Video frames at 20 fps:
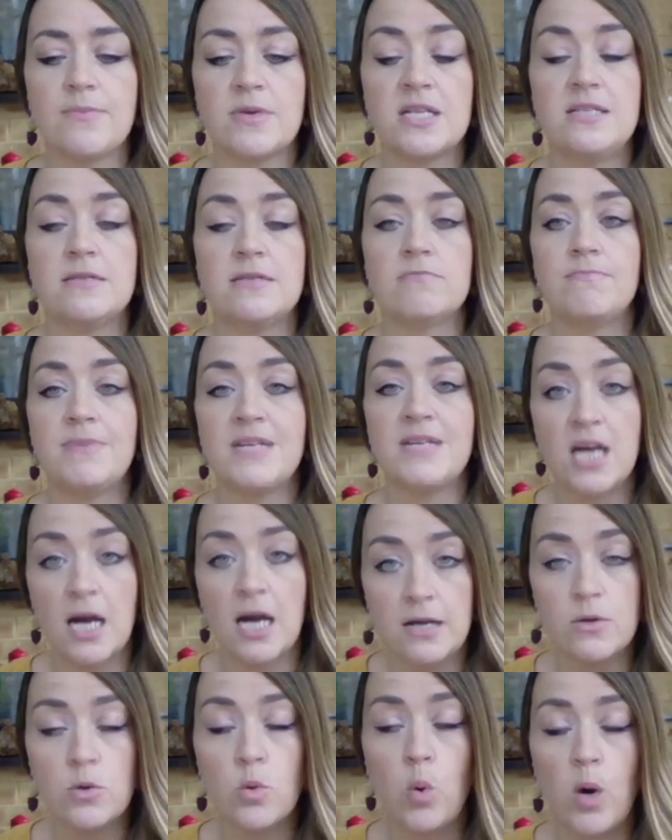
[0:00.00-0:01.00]
can
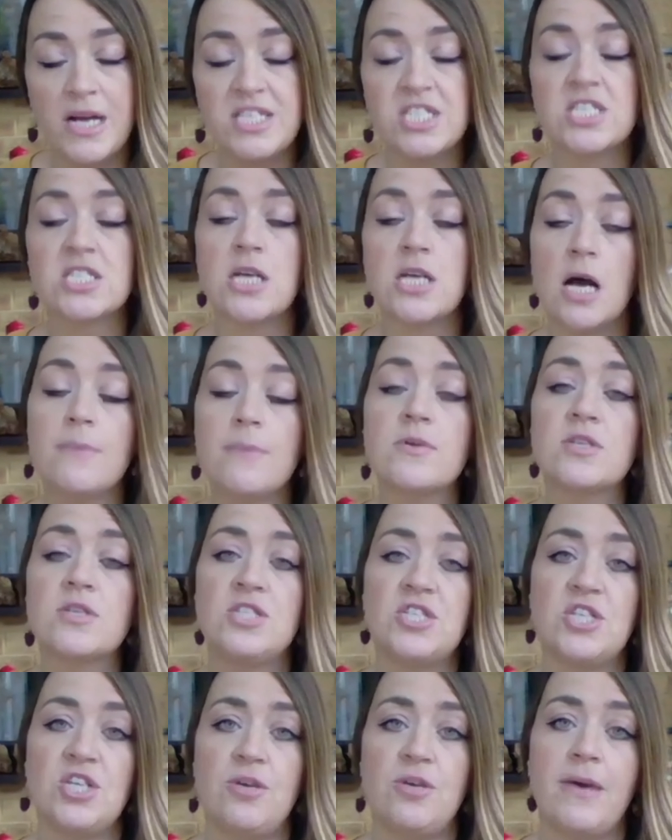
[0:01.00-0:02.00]
be quite
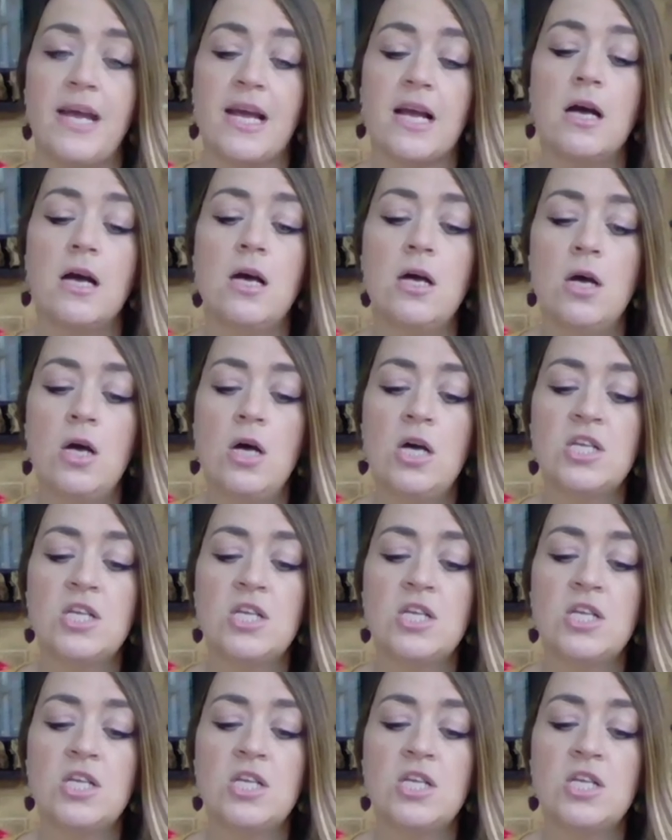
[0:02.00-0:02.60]
time consuming.